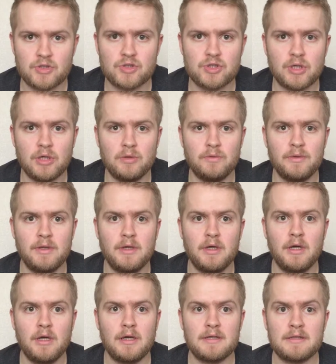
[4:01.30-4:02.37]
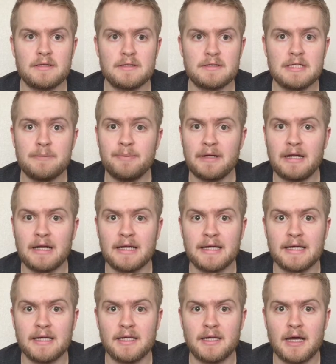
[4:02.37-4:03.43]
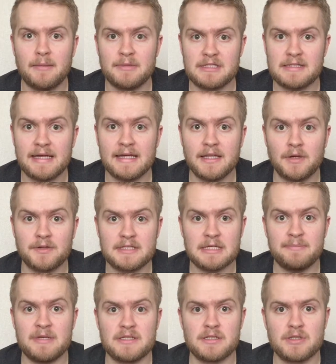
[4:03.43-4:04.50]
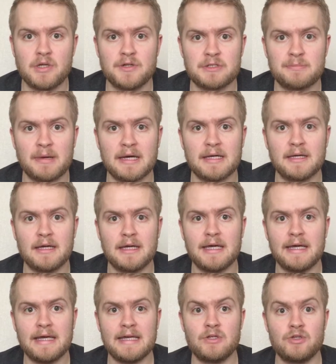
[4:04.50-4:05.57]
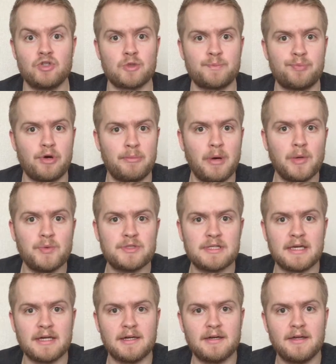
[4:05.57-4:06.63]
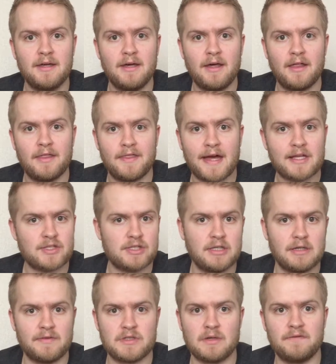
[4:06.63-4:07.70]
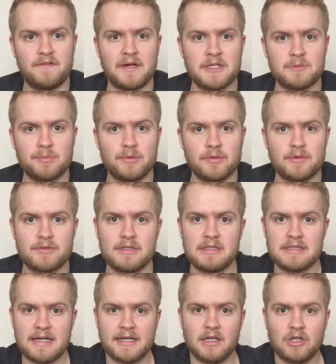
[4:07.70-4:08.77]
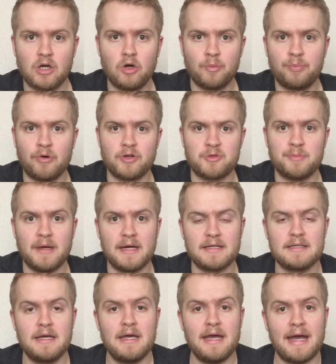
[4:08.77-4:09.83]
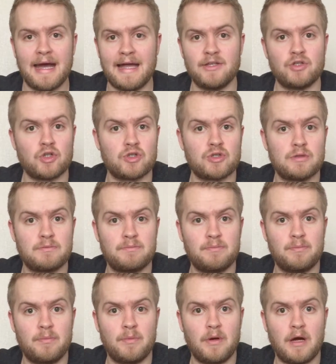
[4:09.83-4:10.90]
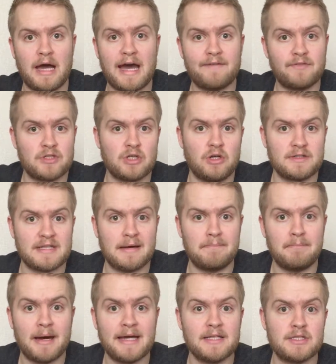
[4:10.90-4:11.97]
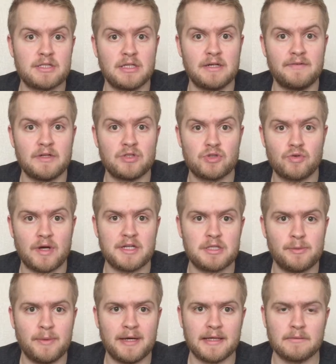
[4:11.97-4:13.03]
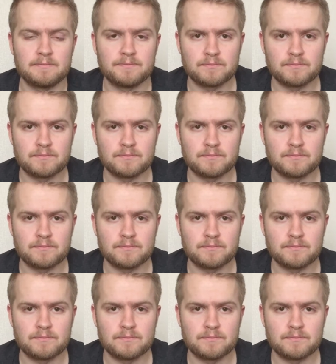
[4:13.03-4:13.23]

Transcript: So typically a mistake that I would see business owners make is just promoting that service on Facebook. So you take a cold prospect and just advertise that main service straight away.